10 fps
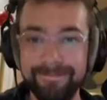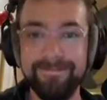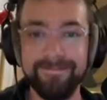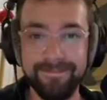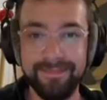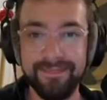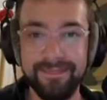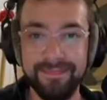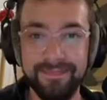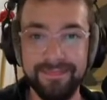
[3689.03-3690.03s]
all of
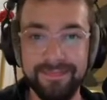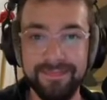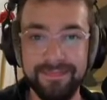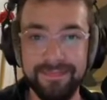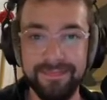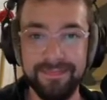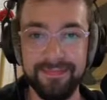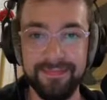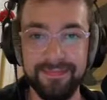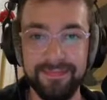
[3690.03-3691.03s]
the anchor points on
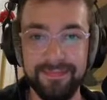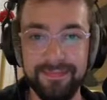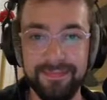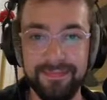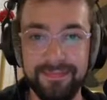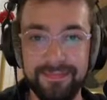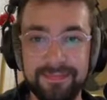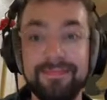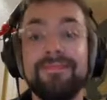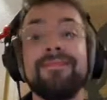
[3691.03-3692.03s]
the neck, by
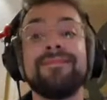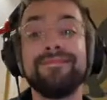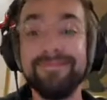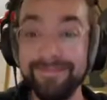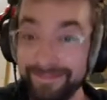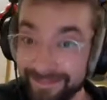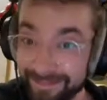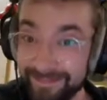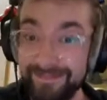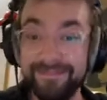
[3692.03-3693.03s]
having an understanding. Like
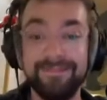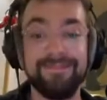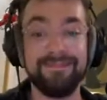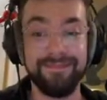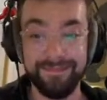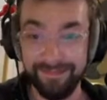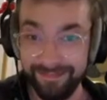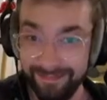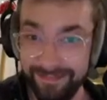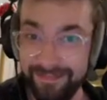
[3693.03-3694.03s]
when somebody
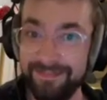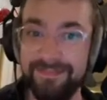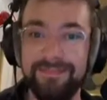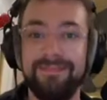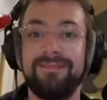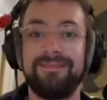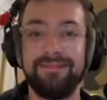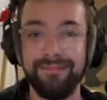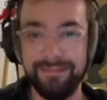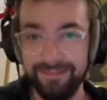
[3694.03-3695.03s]
says, play a
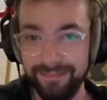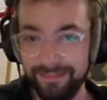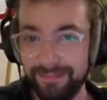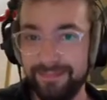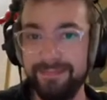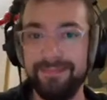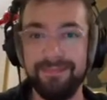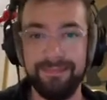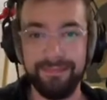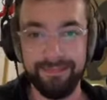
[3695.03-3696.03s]
C on every
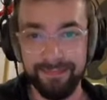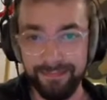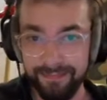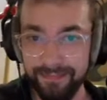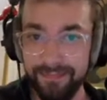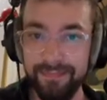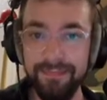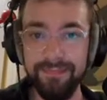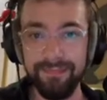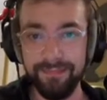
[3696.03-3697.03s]
string, you can go,
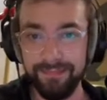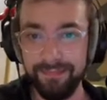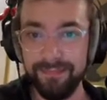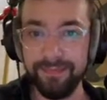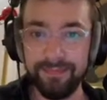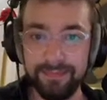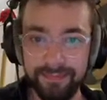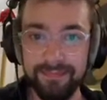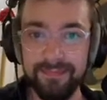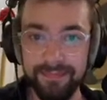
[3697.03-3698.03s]
and
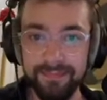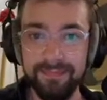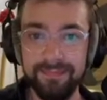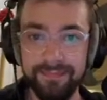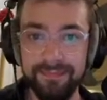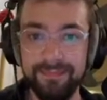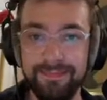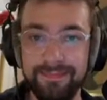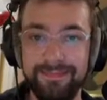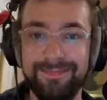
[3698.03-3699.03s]

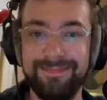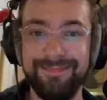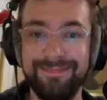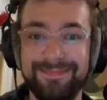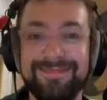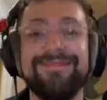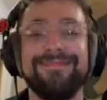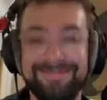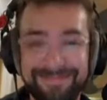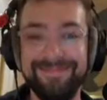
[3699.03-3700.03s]
you just
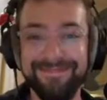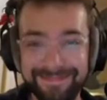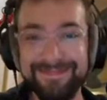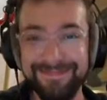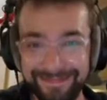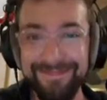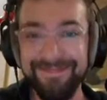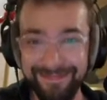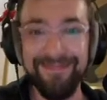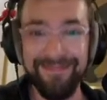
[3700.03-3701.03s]
know where all the
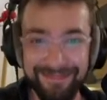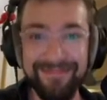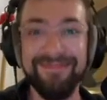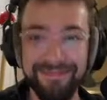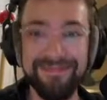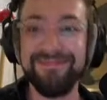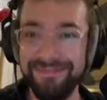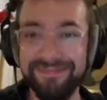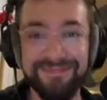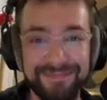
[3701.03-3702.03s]
C's are. It's like,
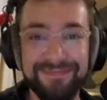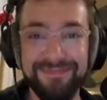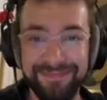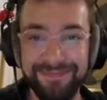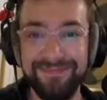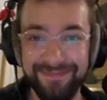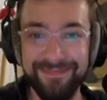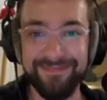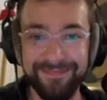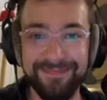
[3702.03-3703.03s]
okay, if you can't do that,